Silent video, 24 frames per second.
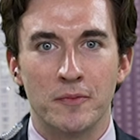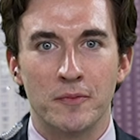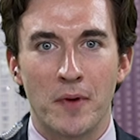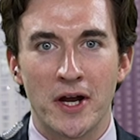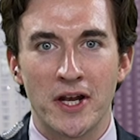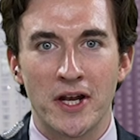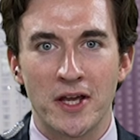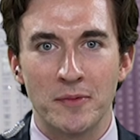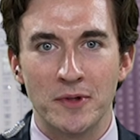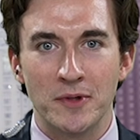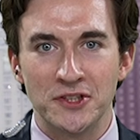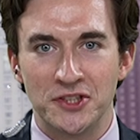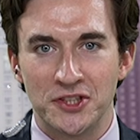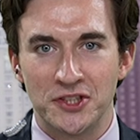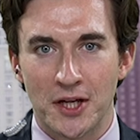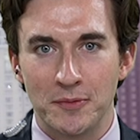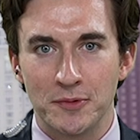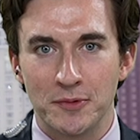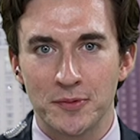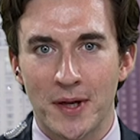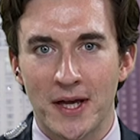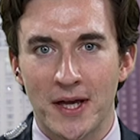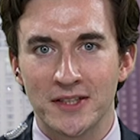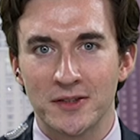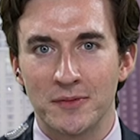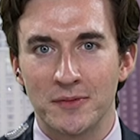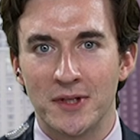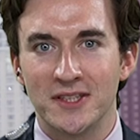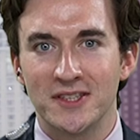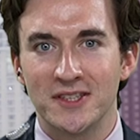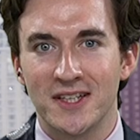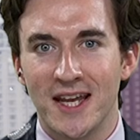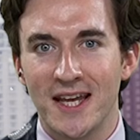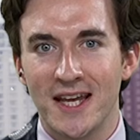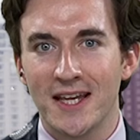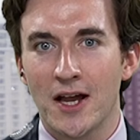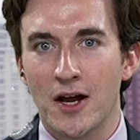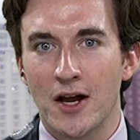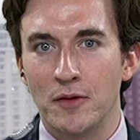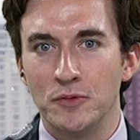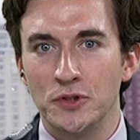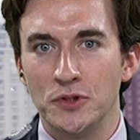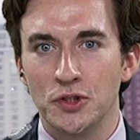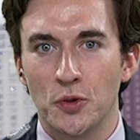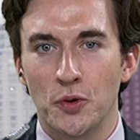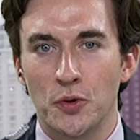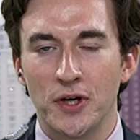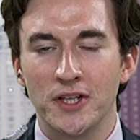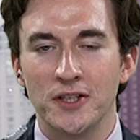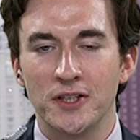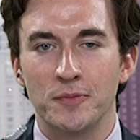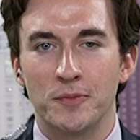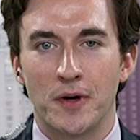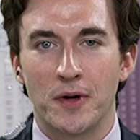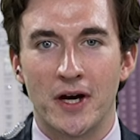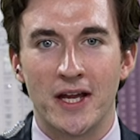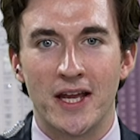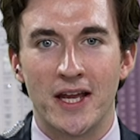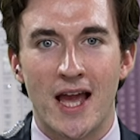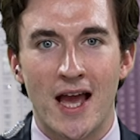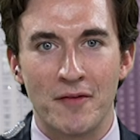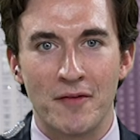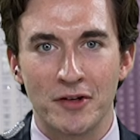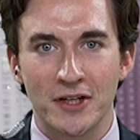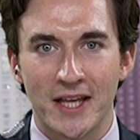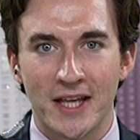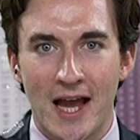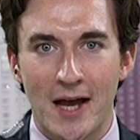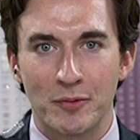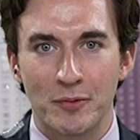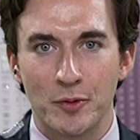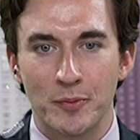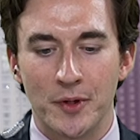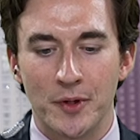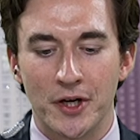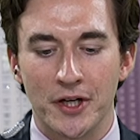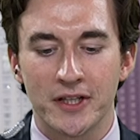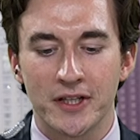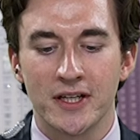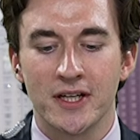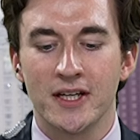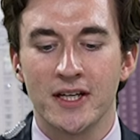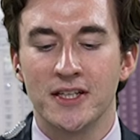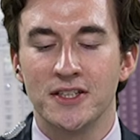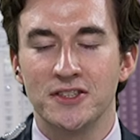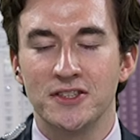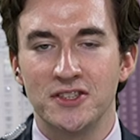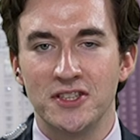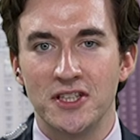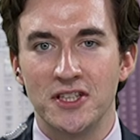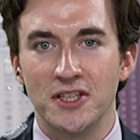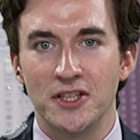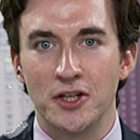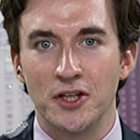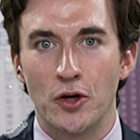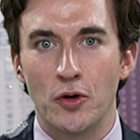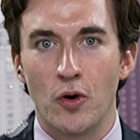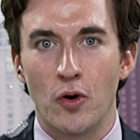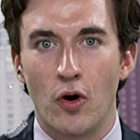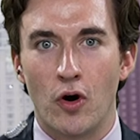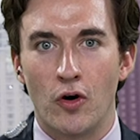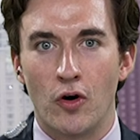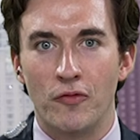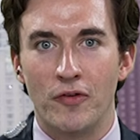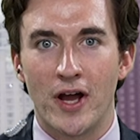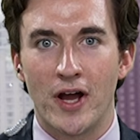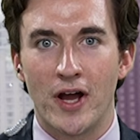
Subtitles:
My name is James Fettam and today I'm joined by Evan Gappelberg, CEO of